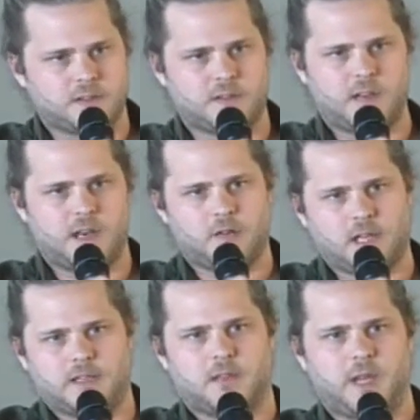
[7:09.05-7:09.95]
so that they don't
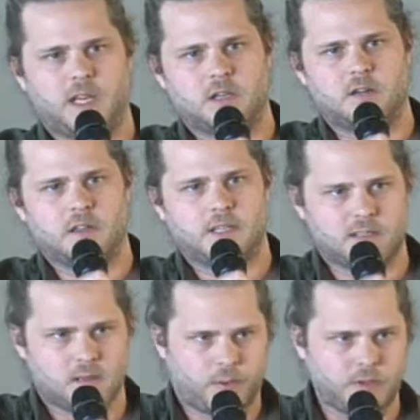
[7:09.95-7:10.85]
get to the page and you're either
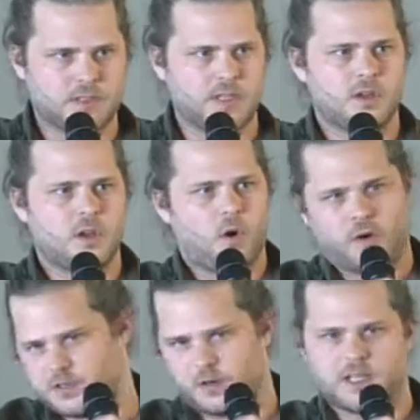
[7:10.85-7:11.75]
disappointed or
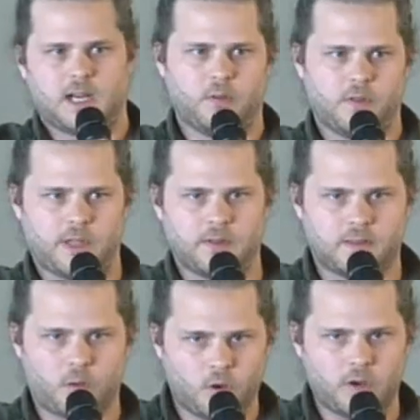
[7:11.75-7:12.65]
it's not exactly what
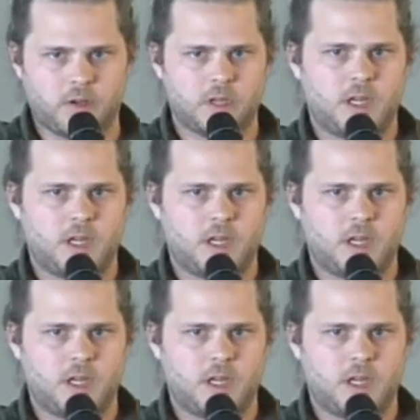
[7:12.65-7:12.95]
they want?